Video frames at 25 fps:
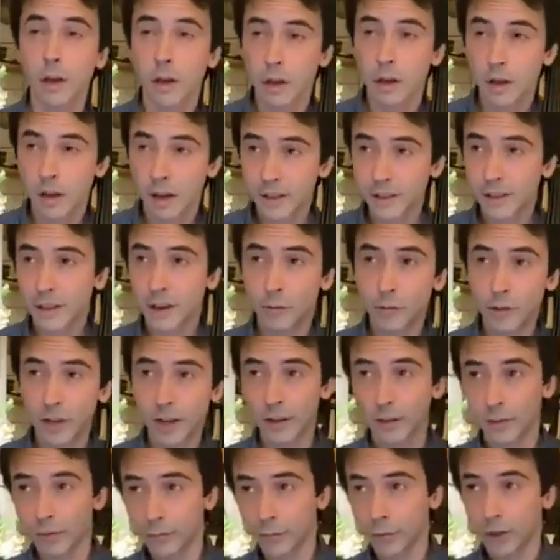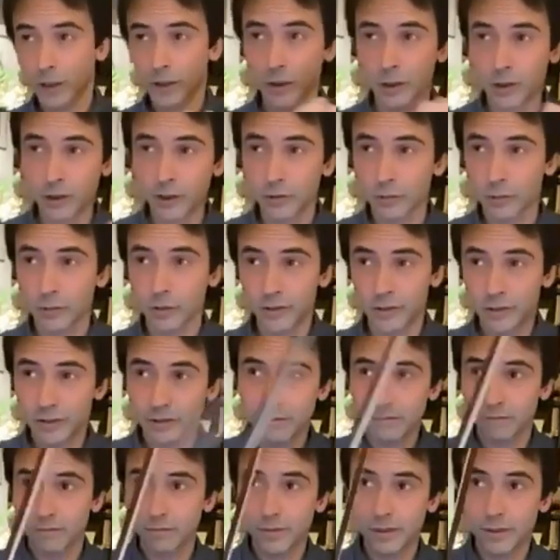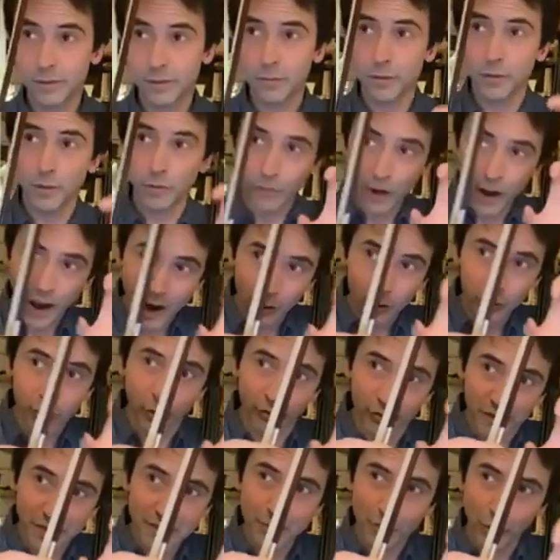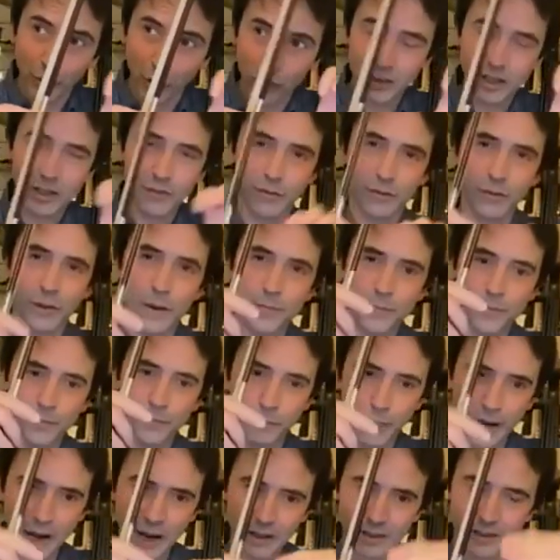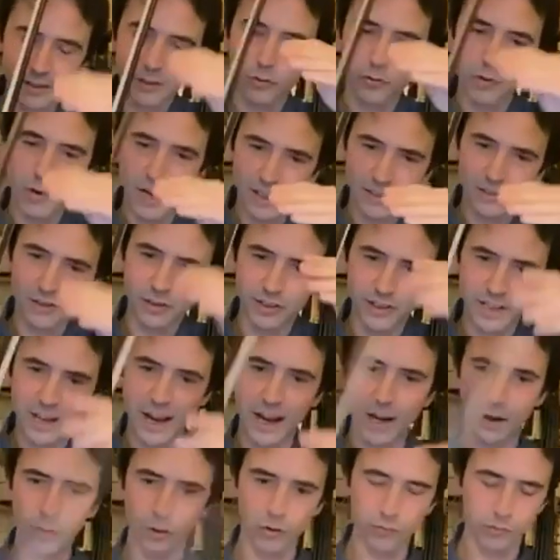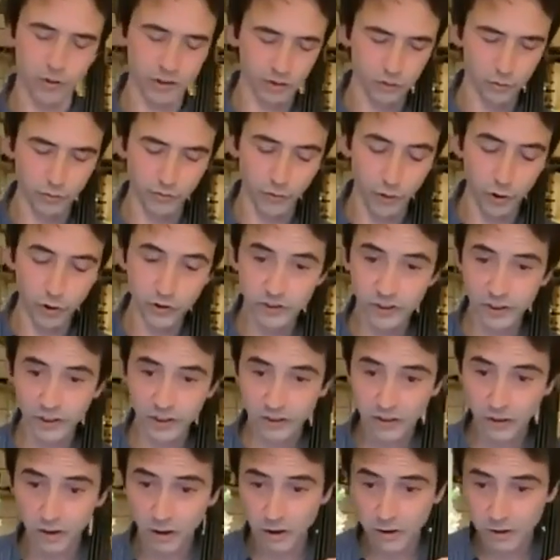and now we're going to, out of this motif, Bach creates a dialogue with two voices. The